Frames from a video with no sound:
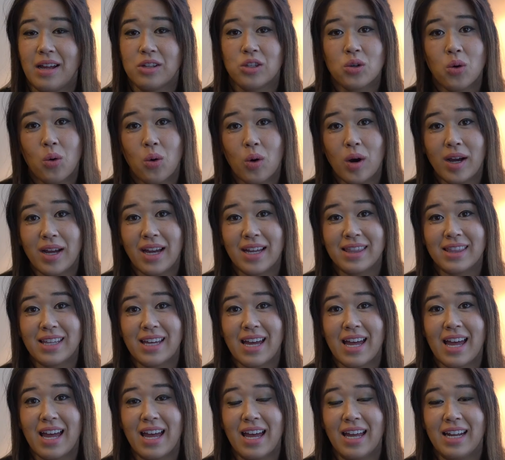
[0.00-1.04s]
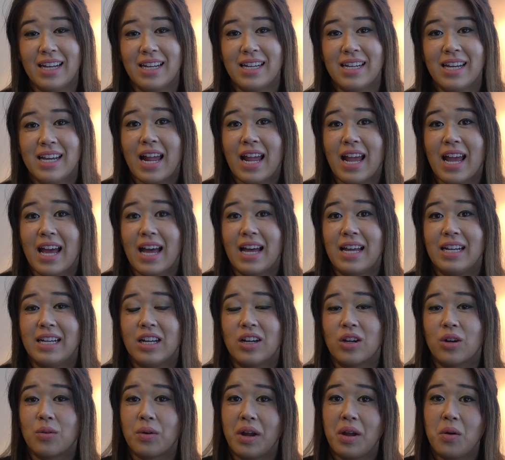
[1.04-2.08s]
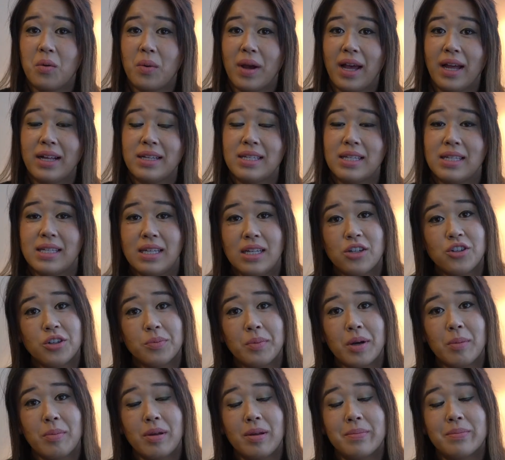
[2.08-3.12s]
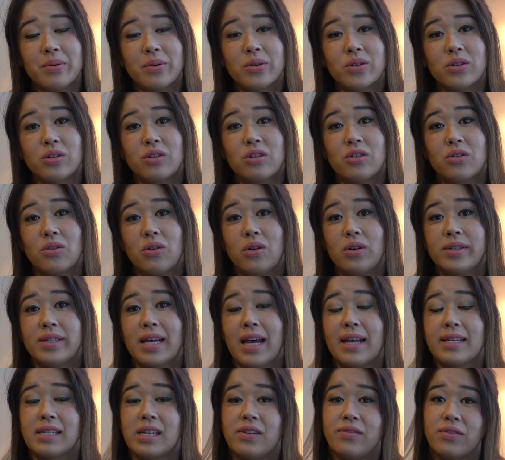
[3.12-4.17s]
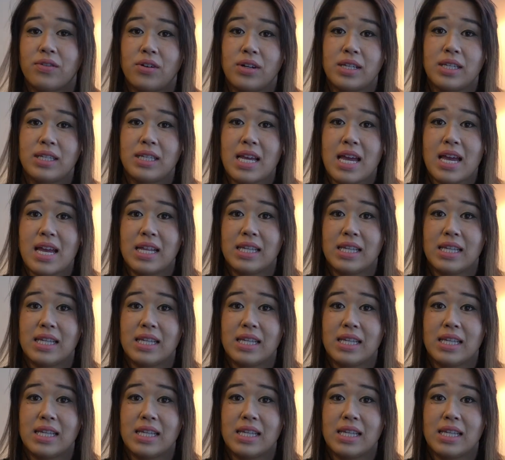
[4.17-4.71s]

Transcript: toy at the end, and a great way to teach your pup impulse control is asking for a sit